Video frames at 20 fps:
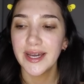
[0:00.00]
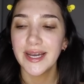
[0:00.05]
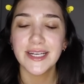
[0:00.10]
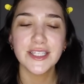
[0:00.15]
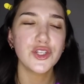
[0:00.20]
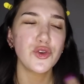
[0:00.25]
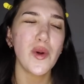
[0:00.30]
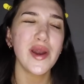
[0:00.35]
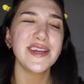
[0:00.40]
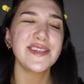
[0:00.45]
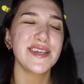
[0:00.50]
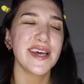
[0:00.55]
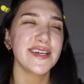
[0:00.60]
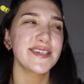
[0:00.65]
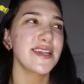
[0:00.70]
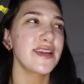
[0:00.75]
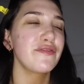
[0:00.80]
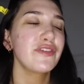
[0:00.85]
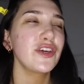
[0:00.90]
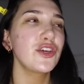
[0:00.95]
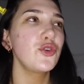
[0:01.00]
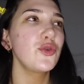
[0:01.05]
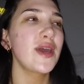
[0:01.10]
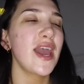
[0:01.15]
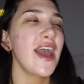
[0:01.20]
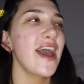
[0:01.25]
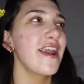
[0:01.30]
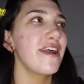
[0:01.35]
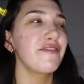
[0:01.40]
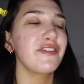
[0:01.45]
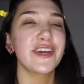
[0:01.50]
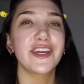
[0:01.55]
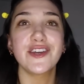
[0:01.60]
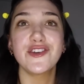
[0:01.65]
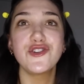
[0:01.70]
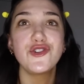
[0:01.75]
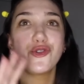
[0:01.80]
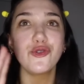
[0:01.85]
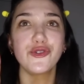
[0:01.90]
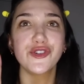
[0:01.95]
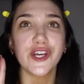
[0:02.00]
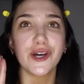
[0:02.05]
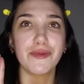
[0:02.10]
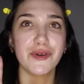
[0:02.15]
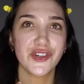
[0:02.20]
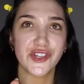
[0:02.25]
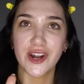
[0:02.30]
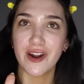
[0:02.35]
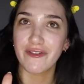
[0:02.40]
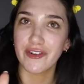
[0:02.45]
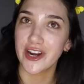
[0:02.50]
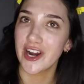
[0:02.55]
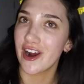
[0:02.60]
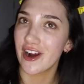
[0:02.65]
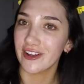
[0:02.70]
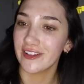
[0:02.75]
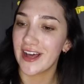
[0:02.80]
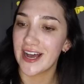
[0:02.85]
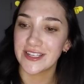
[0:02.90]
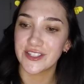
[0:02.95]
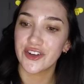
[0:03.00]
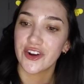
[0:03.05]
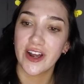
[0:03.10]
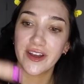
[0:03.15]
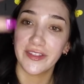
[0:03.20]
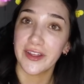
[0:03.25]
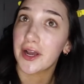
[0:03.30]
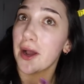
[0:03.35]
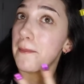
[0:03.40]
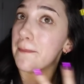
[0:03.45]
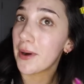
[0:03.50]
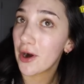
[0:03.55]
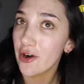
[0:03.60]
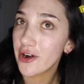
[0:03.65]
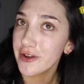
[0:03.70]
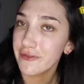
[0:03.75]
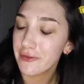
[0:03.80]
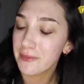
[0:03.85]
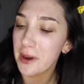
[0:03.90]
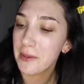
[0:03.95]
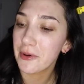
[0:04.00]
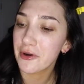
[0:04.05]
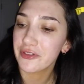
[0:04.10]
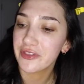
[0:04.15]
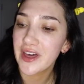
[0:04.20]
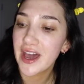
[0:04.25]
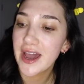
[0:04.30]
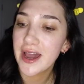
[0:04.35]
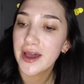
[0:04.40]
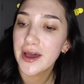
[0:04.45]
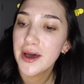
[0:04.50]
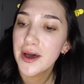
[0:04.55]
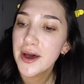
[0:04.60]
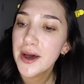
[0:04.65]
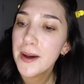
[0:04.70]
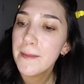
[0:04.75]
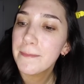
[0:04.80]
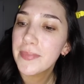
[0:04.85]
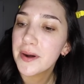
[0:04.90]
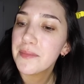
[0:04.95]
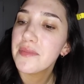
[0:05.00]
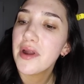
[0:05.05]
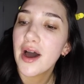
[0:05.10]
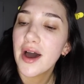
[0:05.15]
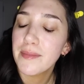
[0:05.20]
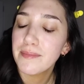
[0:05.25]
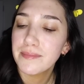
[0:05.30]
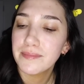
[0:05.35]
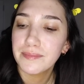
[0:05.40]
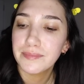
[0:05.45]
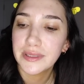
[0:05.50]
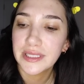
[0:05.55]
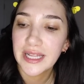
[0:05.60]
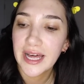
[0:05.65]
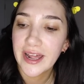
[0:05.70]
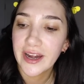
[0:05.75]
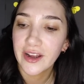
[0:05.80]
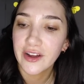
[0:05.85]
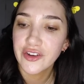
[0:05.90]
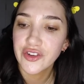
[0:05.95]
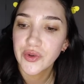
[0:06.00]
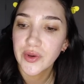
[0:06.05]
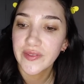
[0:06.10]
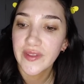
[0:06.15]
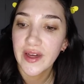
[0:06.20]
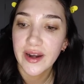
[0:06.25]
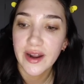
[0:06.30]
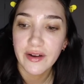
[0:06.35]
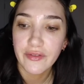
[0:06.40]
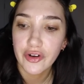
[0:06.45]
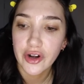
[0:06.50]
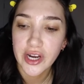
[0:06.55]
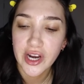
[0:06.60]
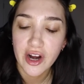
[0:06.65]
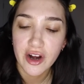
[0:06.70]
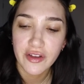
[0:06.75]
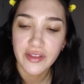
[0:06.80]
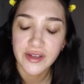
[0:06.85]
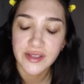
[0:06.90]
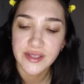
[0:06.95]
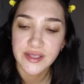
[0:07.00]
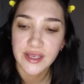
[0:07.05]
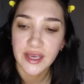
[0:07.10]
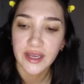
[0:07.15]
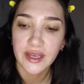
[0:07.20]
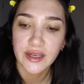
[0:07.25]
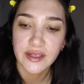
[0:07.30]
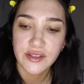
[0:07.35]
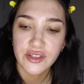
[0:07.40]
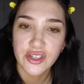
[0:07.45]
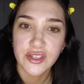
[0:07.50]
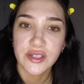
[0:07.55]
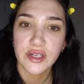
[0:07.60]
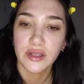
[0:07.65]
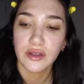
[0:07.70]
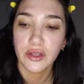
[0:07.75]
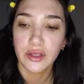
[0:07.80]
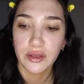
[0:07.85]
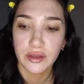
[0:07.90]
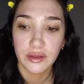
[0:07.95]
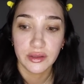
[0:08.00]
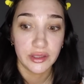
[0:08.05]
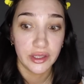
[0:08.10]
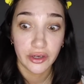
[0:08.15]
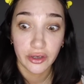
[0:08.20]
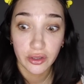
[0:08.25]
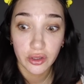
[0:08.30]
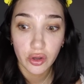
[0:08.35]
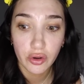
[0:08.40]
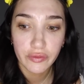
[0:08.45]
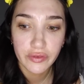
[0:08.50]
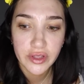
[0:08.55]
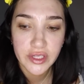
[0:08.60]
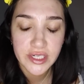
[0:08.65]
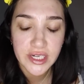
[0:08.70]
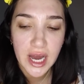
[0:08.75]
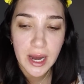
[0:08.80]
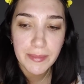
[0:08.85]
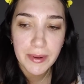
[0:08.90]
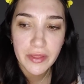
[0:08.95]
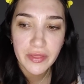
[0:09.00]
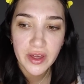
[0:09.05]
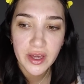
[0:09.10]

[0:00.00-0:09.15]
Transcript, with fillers: It's 26 and I feel like you can have like a huge celebration every year. Last year I had like a party for my birthday, but I'm not planning on doing that every year. That's like, it's just a little over the top, I